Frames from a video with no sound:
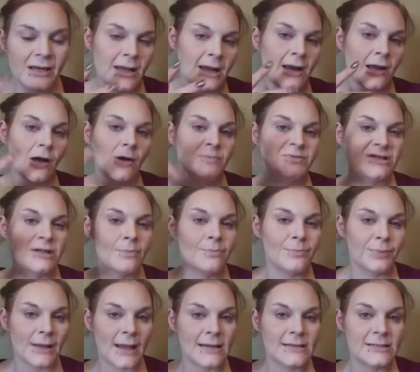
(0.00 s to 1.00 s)
It helps them
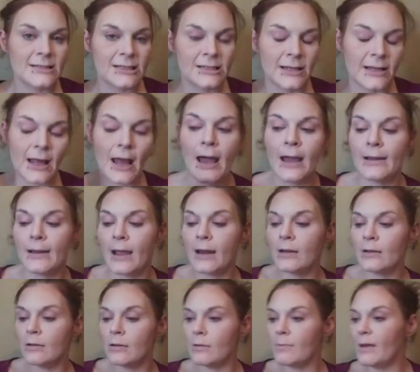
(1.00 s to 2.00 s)
blend into the highlight
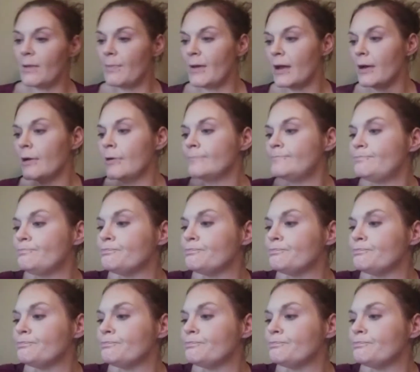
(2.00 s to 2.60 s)
a little bit better.